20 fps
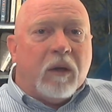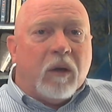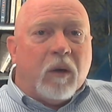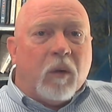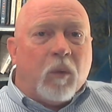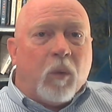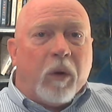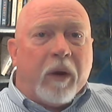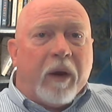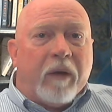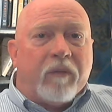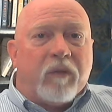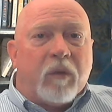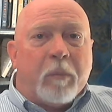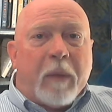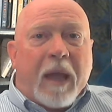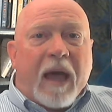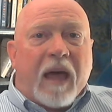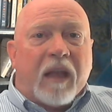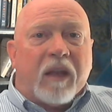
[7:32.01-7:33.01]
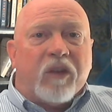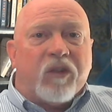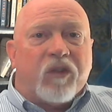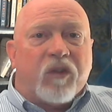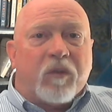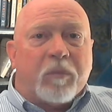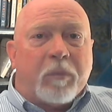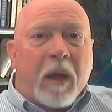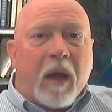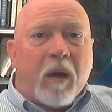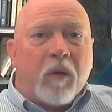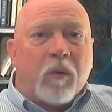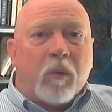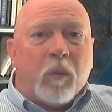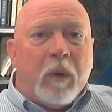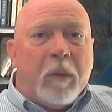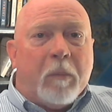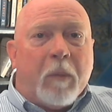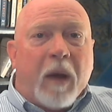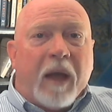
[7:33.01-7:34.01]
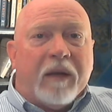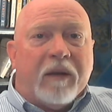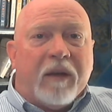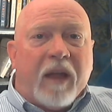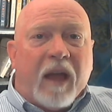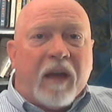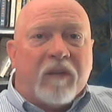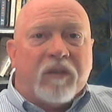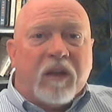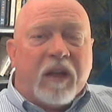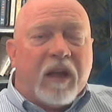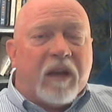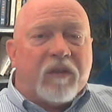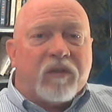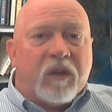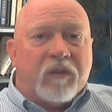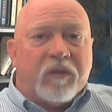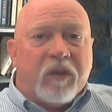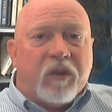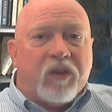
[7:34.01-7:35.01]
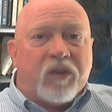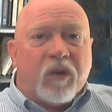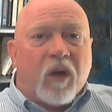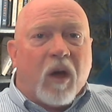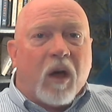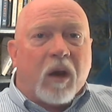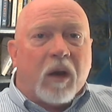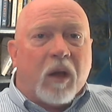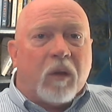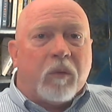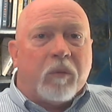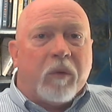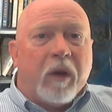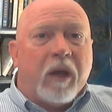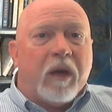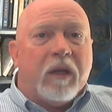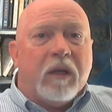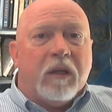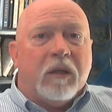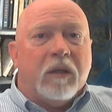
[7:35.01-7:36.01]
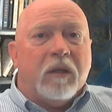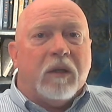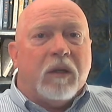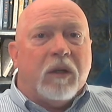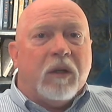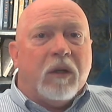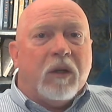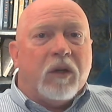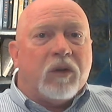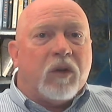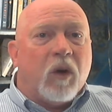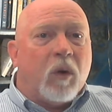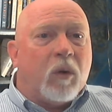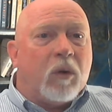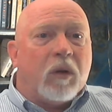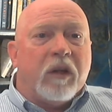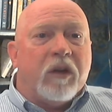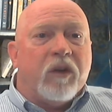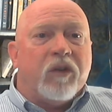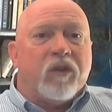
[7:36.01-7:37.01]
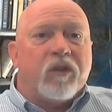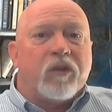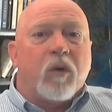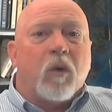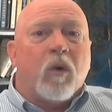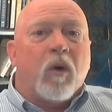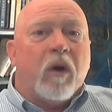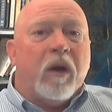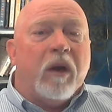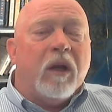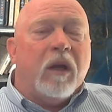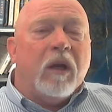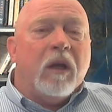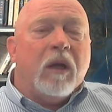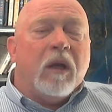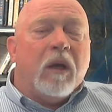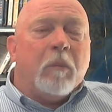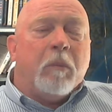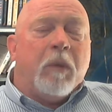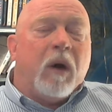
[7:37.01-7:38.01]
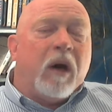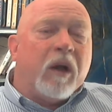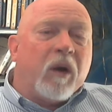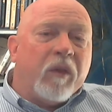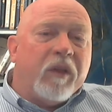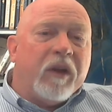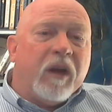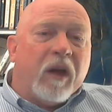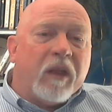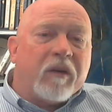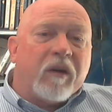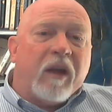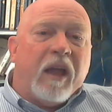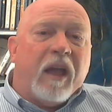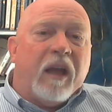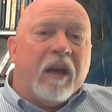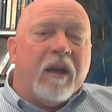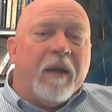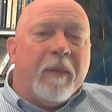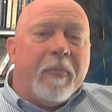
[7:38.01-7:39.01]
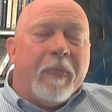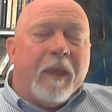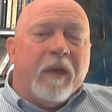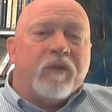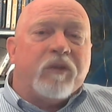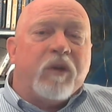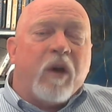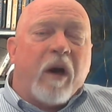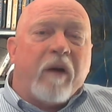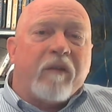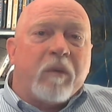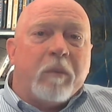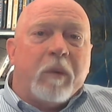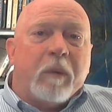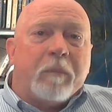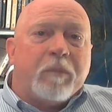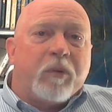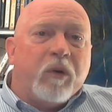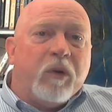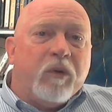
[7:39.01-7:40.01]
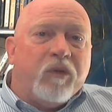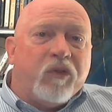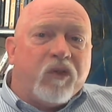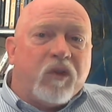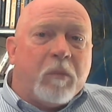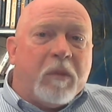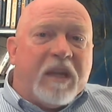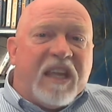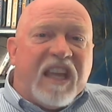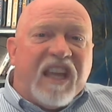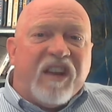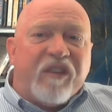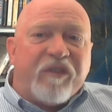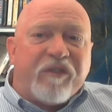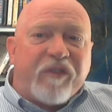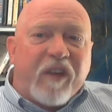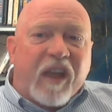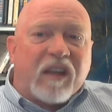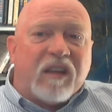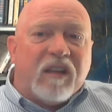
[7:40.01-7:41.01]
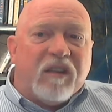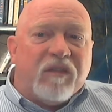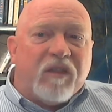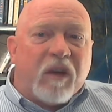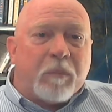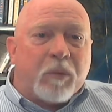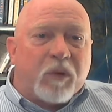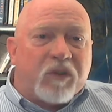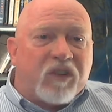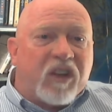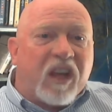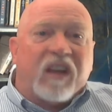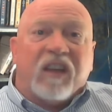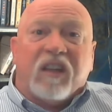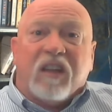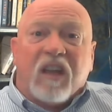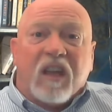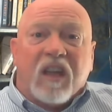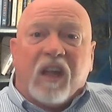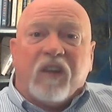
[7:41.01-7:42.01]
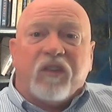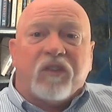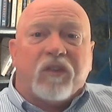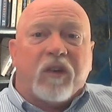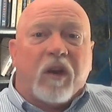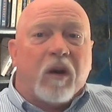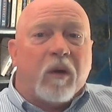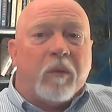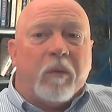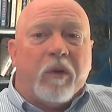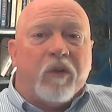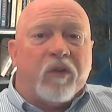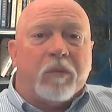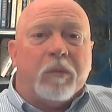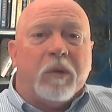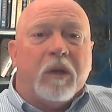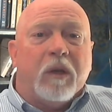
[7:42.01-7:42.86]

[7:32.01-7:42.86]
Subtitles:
whatever balance of power we might have left if it's not already totally destroyed. But on the other hand, if government proves to be ineffective at protecting against terrorism,